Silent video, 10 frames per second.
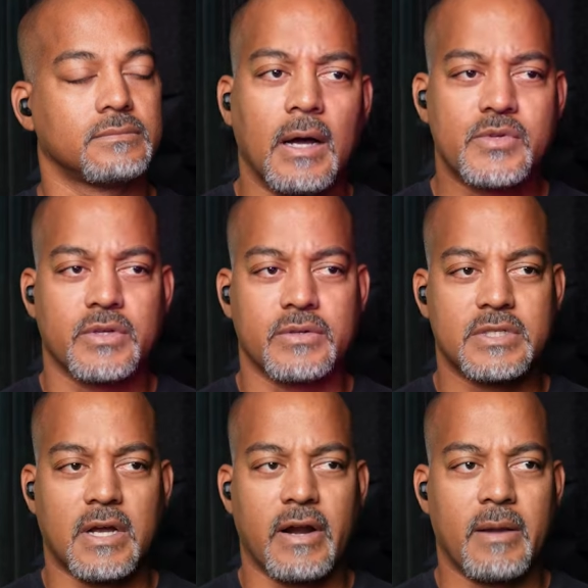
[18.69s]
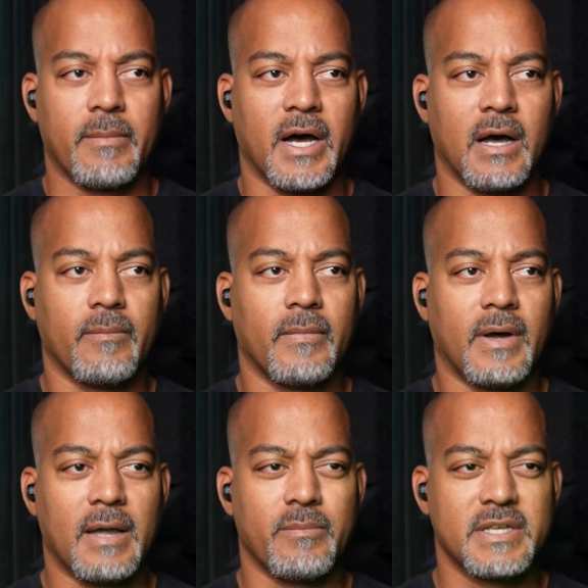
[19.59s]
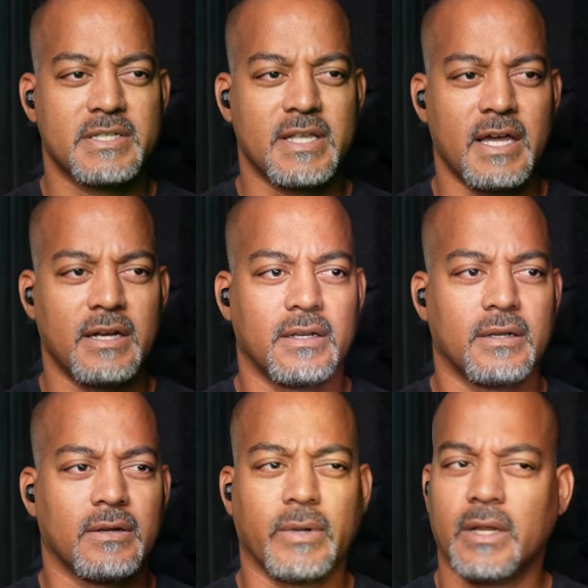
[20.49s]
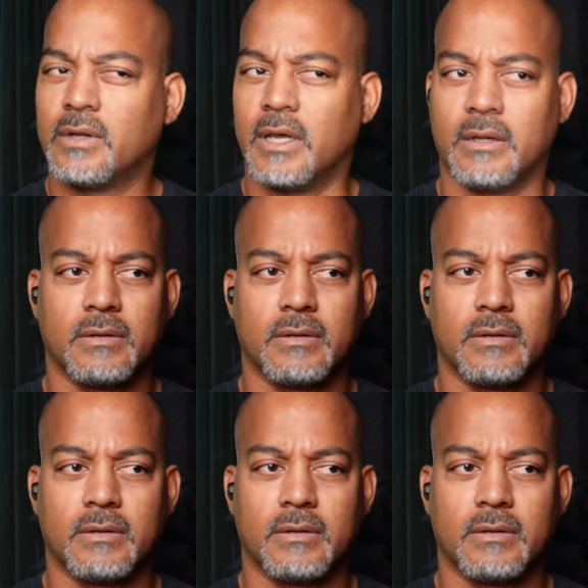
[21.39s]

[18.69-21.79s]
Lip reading: I'm so sorry, Mom. I missed that? Destroyed. Wait, hold on.